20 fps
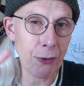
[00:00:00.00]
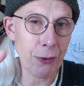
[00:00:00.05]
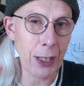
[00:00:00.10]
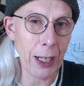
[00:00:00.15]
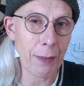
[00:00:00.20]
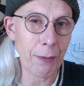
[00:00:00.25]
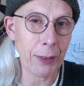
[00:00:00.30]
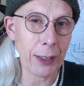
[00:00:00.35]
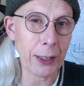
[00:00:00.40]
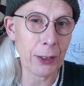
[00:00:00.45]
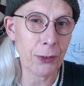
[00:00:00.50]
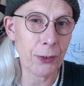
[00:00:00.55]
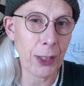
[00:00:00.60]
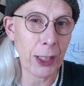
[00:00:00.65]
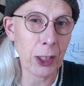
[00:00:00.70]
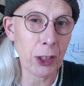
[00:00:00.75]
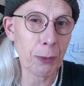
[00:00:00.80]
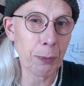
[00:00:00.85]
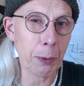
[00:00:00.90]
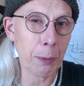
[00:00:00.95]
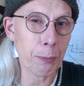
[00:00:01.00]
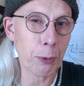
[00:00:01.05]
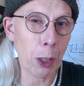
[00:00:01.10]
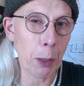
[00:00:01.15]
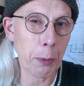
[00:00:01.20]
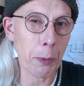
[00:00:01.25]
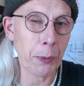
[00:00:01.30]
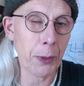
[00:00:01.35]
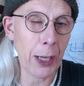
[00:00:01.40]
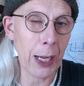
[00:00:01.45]
traveling salesman
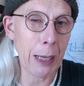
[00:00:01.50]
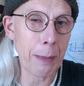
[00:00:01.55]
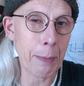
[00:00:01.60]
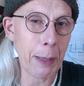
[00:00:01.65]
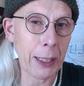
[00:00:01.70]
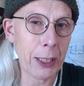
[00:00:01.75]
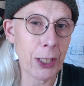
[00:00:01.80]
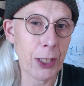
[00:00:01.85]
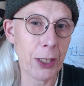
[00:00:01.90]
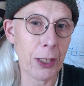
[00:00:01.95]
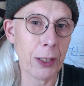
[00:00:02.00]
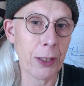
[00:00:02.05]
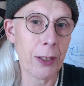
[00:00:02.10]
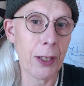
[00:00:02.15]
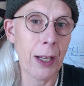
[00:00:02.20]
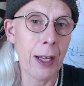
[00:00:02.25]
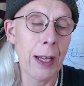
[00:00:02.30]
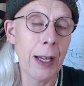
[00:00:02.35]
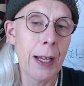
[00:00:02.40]
problem that I mentioned.